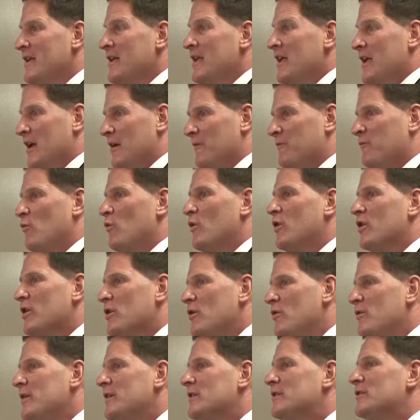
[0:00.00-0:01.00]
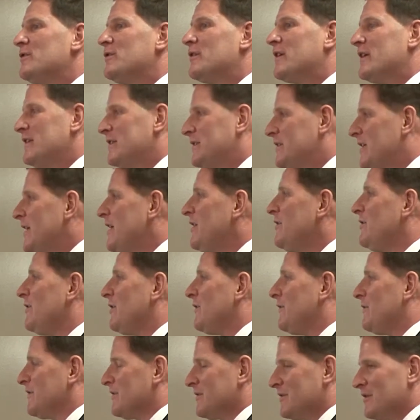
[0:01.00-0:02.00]
If we're going to
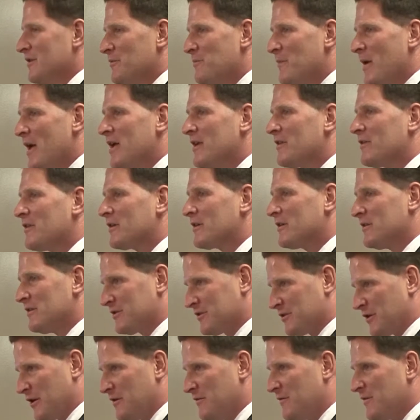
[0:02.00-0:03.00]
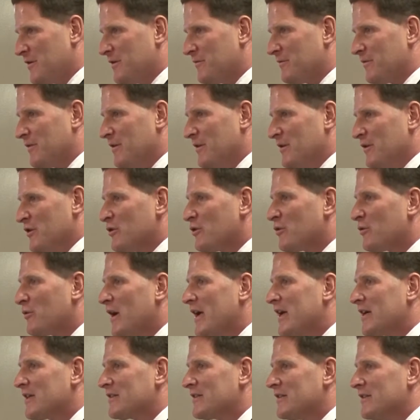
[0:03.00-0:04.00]
continue to make the conservative
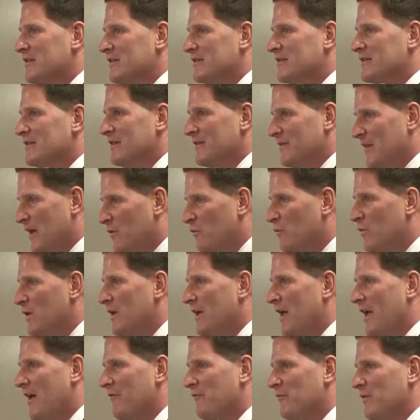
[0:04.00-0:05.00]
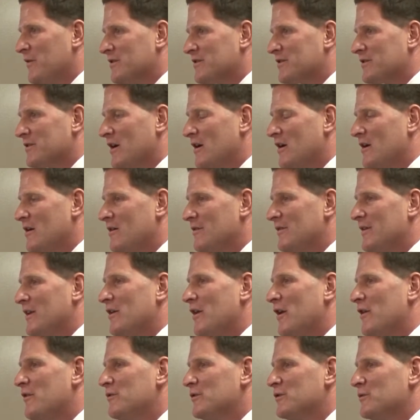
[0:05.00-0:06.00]
corrections that we have installed
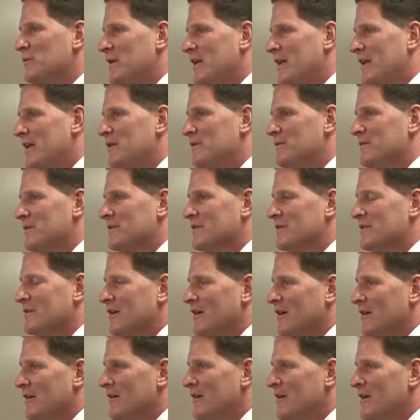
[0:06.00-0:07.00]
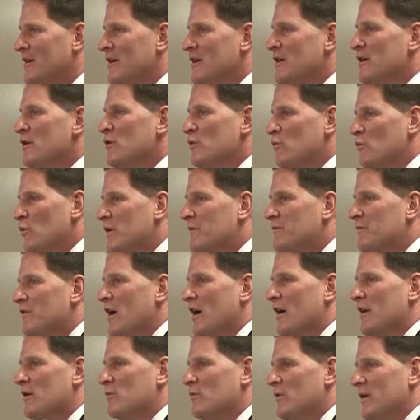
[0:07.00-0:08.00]
and others we need to install, we've
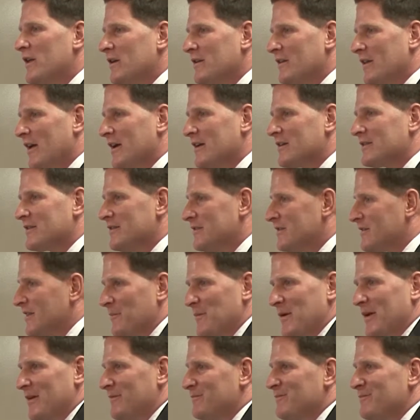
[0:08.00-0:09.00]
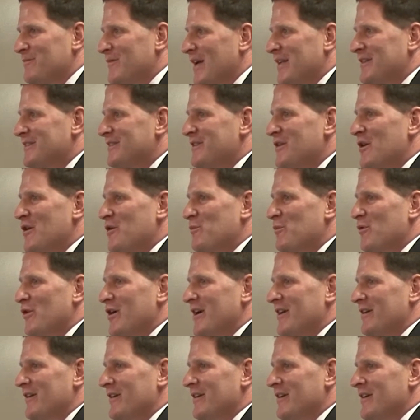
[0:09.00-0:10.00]
got to win elections. I mean, that's a
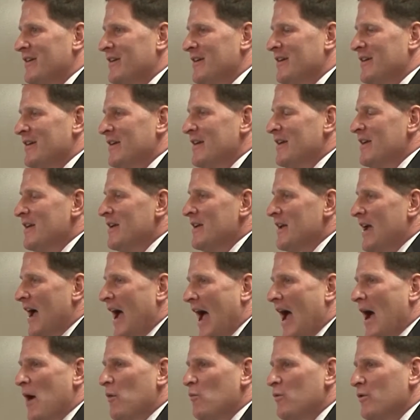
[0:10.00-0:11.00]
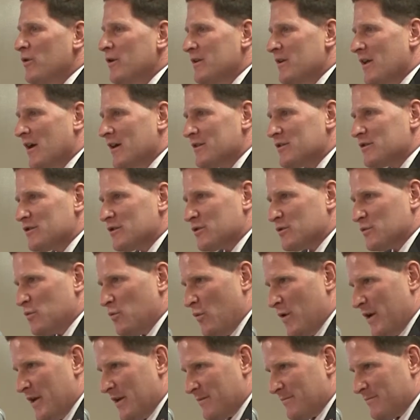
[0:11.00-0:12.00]
no-brainer. I want to not just
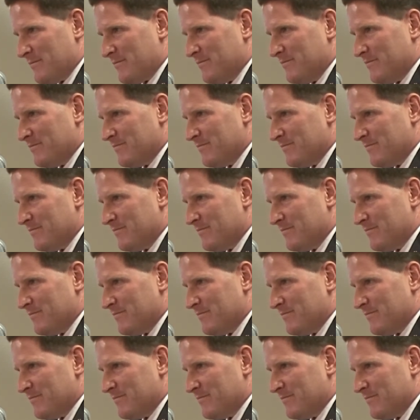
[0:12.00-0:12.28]
win them.